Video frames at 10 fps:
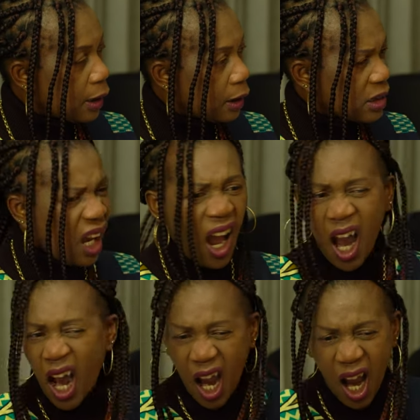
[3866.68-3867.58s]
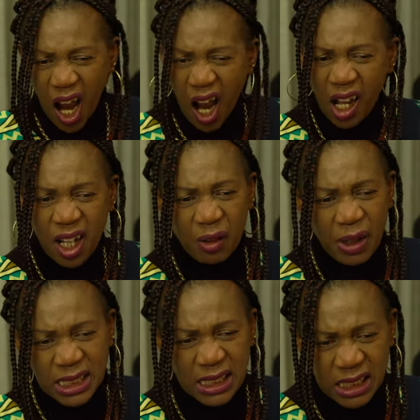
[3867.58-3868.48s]
you say,
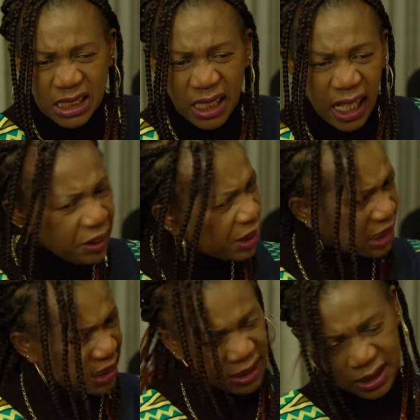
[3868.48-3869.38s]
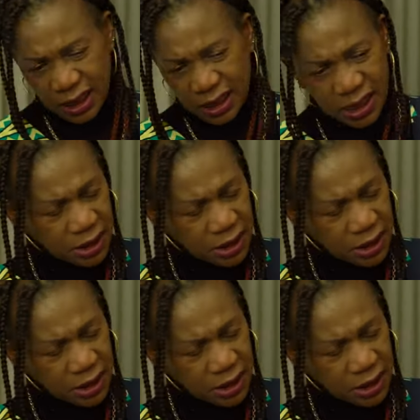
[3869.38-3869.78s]
What's this? I don't need this. This